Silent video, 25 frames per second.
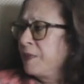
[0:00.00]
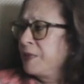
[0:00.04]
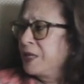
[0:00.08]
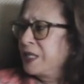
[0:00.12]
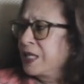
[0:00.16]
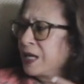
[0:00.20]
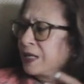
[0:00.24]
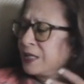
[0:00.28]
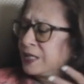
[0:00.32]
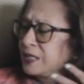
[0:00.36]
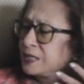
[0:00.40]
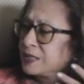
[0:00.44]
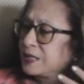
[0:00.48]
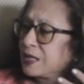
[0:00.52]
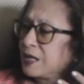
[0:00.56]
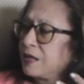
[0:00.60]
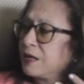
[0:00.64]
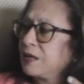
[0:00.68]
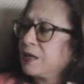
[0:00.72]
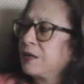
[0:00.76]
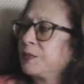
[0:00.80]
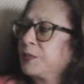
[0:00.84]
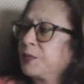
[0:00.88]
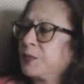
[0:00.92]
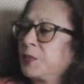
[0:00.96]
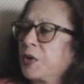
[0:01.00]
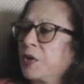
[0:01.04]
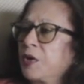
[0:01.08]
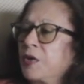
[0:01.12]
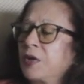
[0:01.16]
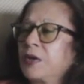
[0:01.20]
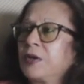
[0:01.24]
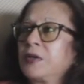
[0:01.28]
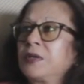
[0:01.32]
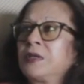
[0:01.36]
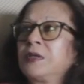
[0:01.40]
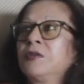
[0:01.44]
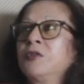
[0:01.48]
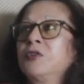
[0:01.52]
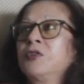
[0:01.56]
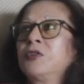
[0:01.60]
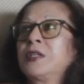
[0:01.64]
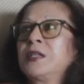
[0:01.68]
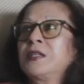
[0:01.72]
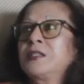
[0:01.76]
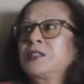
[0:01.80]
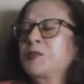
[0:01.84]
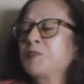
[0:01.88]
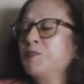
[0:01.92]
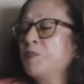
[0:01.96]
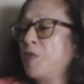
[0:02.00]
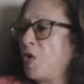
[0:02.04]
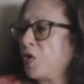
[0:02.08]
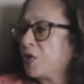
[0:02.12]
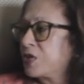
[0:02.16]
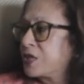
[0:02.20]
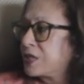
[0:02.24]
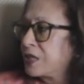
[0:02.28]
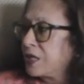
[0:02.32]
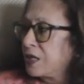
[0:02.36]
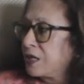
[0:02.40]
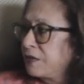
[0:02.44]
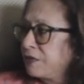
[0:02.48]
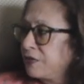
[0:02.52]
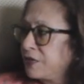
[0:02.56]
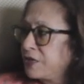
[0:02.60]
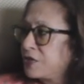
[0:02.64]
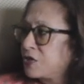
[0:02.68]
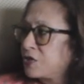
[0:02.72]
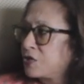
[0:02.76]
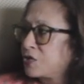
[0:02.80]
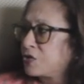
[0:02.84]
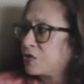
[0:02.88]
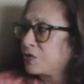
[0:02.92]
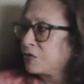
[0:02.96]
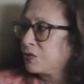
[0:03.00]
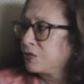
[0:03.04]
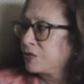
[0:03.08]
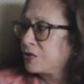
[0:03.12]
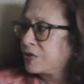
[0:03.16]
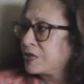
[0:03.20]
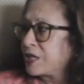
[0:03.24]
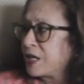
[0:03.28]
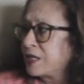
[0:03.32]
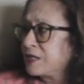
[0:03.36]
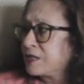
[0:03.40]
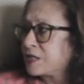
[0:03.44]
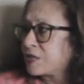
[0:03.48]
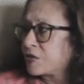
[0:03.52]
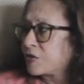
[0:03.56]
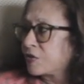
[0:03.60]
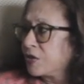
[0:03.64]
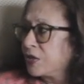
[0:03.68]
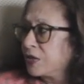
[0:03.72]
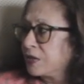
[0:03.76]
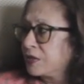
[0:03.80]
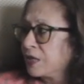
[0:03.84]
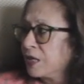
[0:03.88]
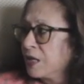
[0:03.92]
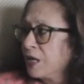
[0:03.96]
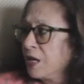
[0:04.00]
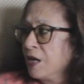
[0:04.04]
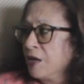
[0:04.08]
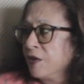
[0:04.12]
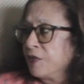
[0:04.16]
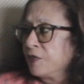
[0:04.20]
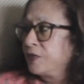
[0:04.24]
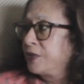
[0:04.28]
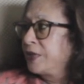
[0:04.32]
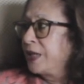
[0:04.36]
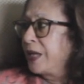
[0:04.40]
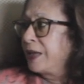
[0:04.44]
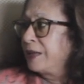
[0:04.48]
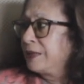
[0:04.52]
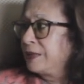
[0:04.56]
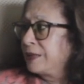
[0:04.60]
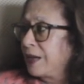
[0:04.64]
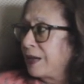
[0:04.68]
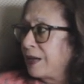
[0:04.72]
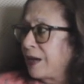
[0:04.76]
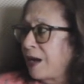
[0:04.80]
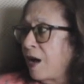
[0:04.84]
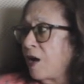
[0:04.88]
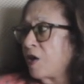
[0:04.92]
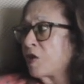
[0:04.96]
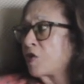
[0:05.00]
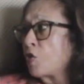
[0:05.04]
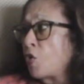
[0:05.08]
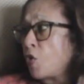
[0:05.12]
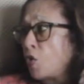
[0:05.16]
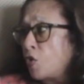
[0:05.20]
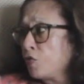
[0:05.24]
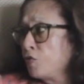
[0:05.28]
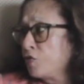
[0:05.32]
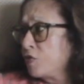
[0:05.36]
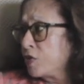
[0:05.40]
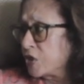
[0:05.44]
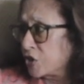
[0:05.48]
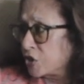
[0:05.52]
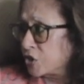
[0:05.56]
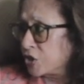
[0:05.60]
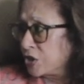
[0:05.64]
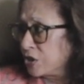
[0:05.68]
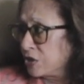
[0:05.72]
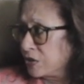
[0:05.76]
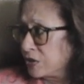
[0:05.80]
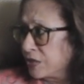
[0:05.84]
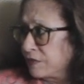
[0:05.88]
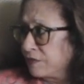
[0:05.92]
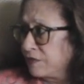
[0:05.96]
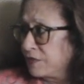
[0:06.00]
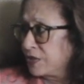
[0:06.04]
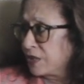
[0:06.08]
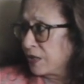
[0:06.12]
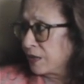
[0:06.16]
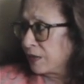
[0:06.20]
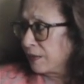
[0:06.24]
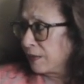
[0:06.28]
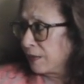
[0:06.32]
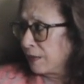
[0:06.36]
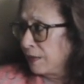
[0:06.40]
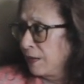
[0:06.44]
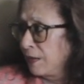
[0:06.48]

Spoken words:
I mean, that is, that's more service to Sanskrit than our own rishis have done.